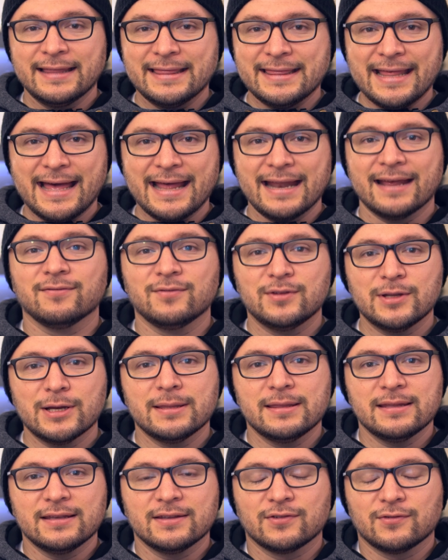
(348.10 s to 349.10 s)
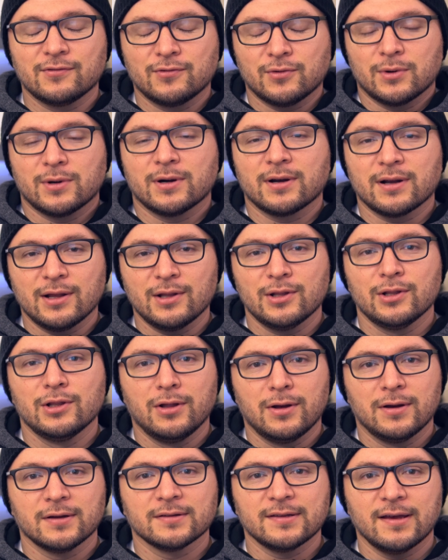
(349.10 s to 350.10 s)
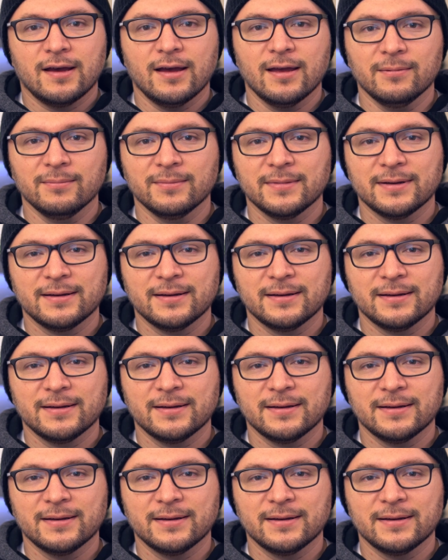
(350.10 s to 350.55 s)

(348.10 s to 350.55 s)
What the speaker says: that have done this for a long time,